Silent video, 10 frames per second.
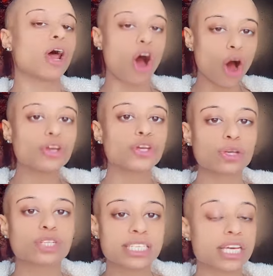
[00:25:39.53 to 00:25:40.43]
but all
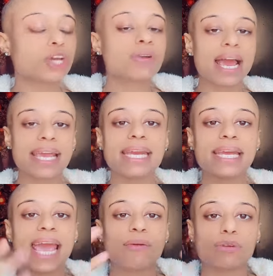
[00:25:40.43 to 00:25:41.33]
your it's like you're not
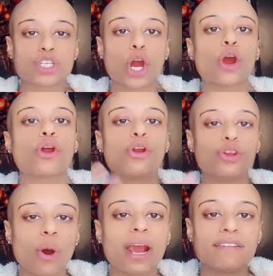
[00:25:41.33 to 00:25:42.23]
getting a return
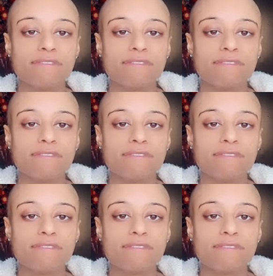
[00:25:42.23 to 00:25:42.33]
on your